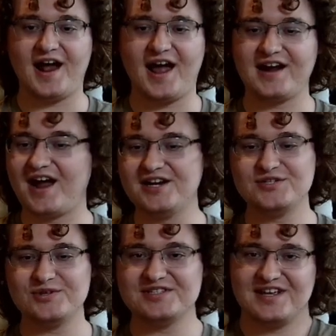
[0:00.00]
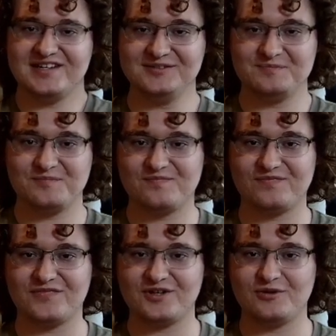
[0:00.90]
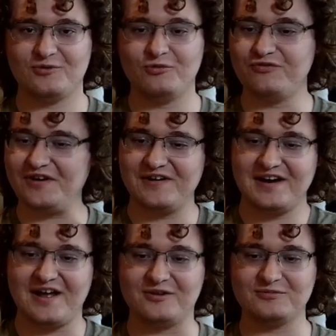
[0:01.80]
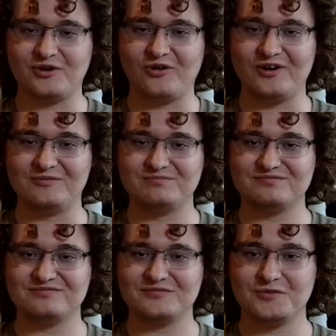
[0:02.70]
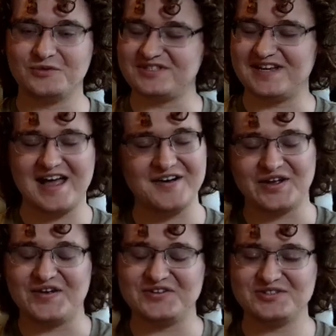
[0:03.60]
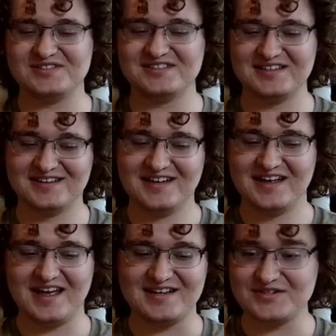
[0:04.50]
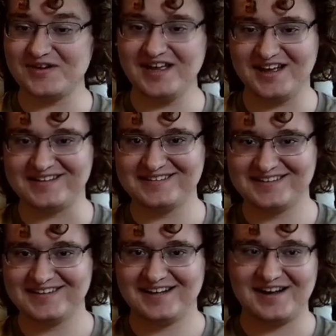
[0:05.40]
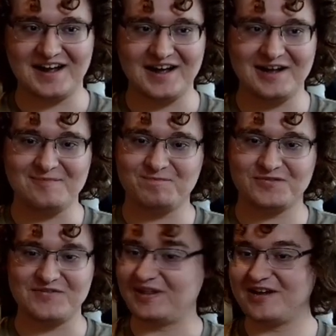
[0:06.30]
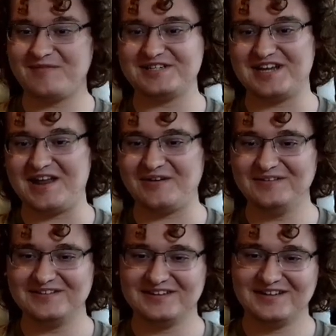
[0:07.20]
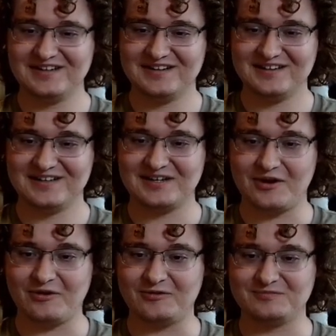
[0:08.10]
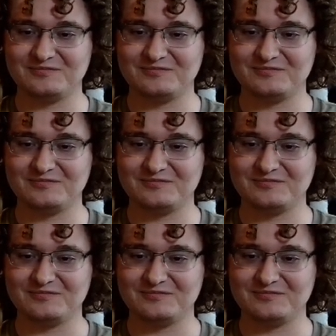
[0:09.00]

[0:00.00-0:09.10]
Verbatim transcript: I kind of just want to say, we'll figure it out, or we'll see how it goes. And so, yeah, uh, if you like my channel, or